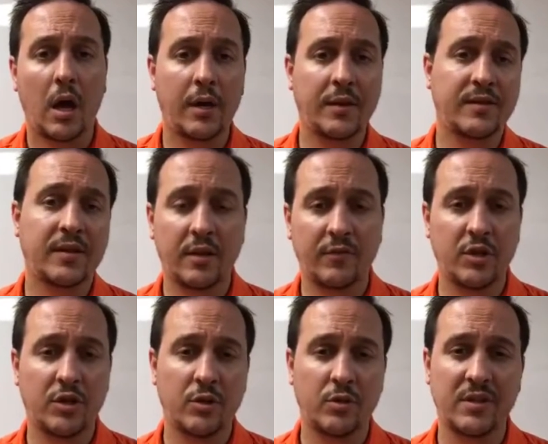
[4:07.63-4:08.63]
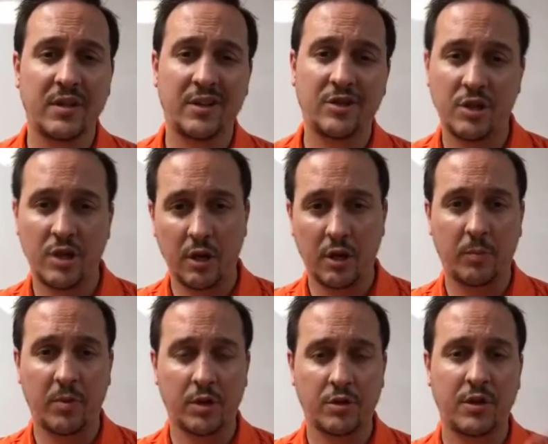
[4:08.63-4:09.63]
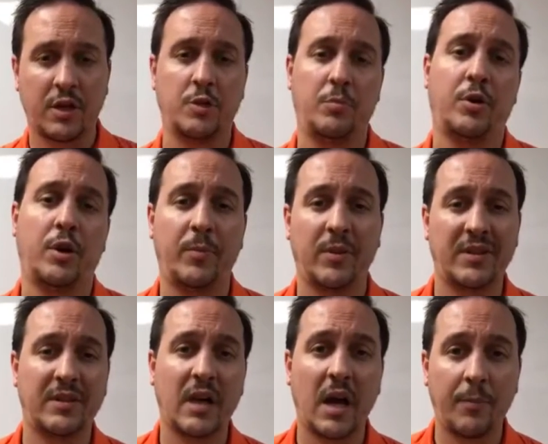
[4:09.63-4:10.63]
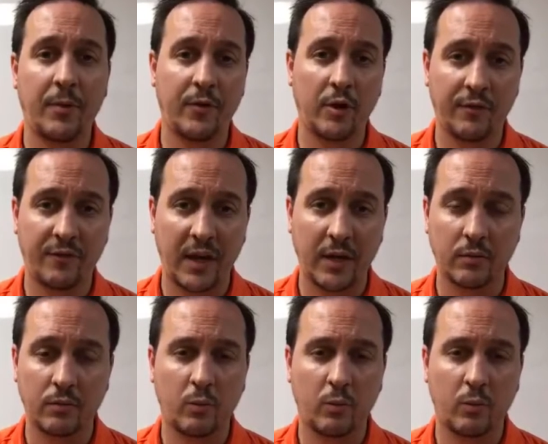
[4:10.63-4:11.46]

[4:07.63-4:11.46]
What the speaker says: instead of just using that generic picture that you put up at the top of your event,